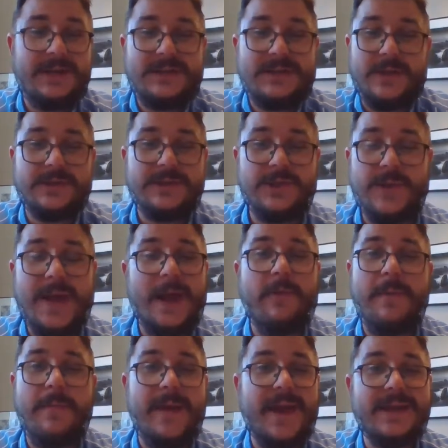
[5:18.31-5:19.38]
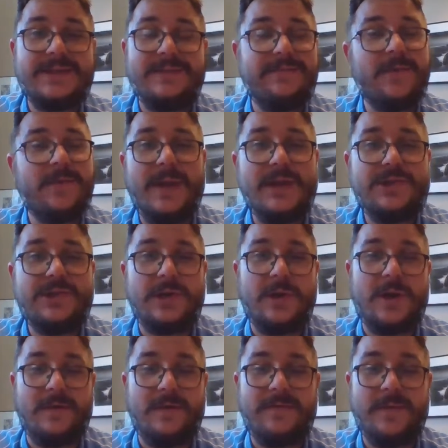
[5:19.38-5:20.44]
it's also how we pass information
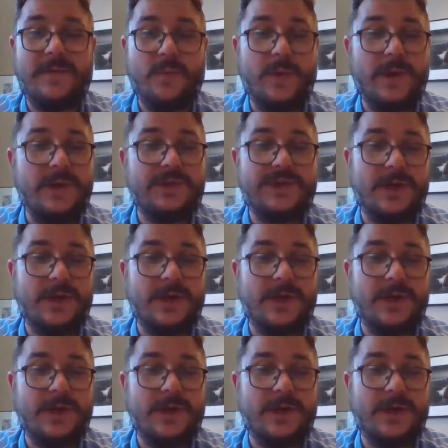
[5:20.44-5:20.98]
on from one